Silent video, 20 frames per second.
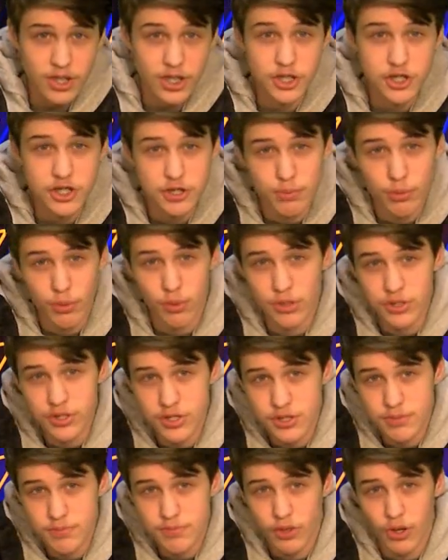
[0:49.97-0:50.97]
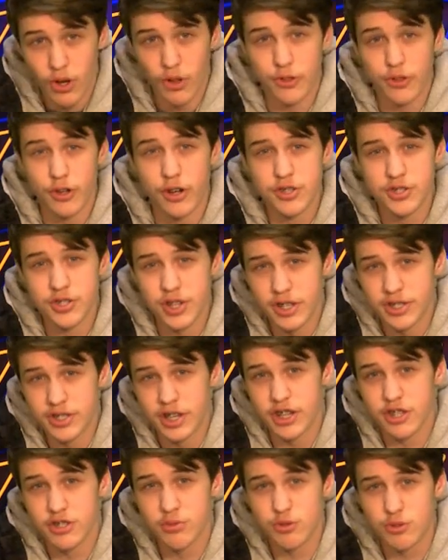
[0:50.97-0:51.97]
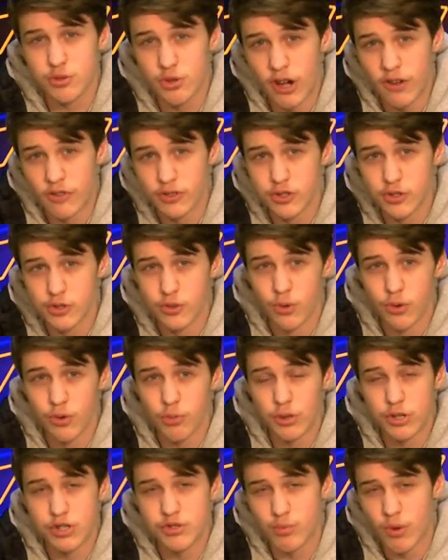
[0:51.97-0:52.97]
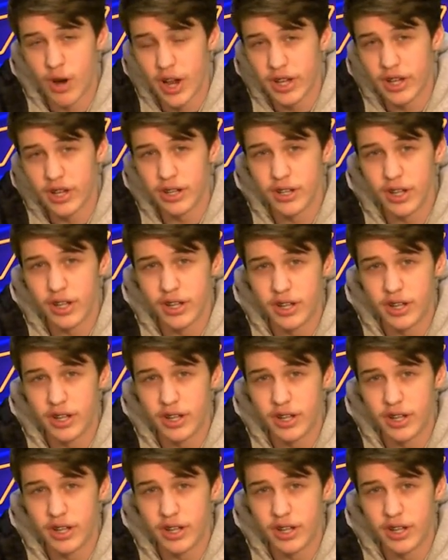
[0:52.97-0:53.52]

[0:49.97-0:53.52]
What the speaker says: In sports, on Thursday, tennis will travel to Northwest Rankin,